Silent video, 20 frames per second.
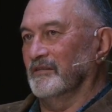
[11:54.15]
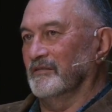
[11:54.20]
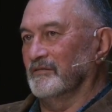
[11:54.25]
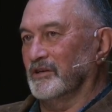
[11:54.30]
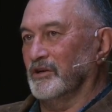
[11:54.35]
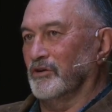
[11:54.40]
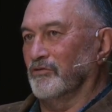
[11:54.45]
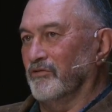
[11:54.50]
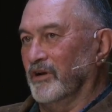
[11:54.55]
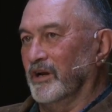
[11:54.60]

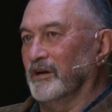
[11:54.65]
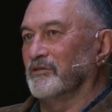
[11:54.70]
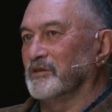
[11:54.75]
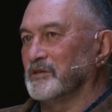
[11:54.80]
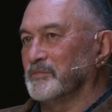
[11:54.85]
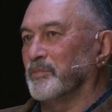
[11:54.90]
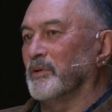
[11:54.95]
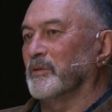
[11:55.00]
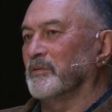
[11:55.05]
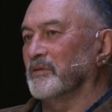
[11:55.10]
career is
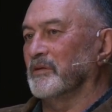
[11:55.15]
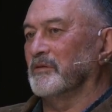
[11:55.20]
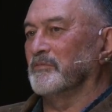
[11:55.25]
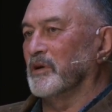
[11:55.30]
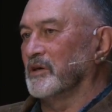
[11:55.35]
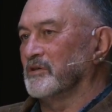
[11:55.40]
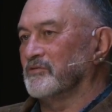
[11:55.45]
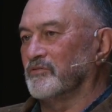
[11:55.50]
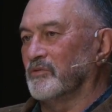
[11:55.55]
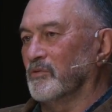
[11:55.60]
probably the
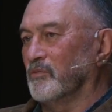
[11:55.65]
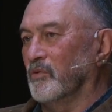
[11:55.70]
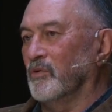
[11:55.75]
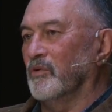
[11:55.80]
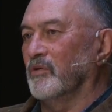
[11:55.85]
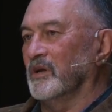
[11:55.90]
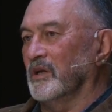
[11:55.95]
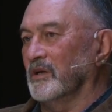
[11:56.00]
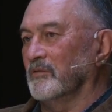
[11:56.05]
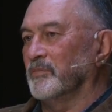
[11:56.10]
most
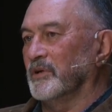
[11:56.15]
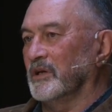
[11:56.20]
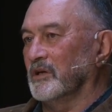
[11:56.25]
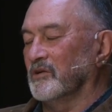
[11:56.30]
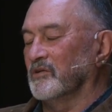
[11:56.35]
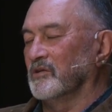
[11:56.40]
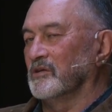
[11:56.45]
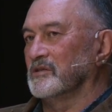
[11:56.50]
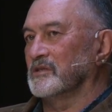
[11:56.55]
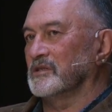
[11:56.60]
rewarding,
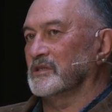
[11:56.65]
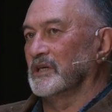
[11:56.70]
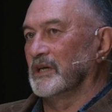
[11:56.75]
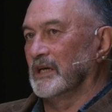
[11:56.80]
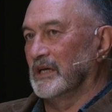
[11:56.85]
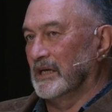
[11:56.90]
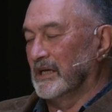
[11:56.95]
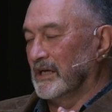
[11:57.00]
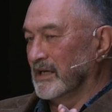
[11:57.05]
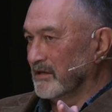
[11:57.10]
because
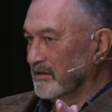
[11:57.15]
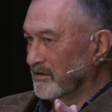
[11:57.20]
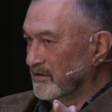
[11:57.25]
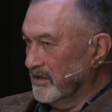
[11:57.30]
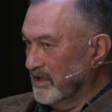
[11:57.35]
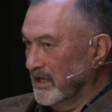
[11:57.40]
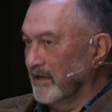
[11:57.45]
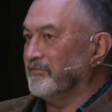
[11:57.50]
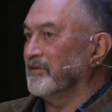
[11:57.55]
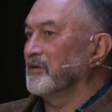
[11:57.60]
you're
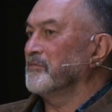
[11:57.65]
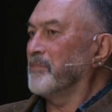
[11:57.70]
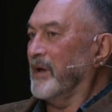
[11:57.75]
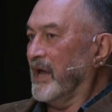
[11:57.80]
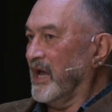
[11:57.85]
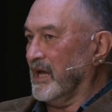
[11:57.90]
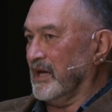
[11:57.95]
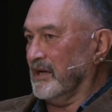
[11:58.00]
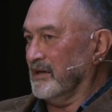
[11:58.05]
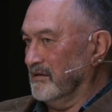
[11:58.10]
giving
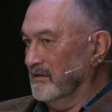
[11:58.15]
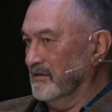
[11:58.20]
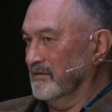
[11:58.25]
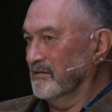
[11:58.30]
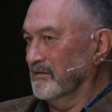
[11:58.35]
back.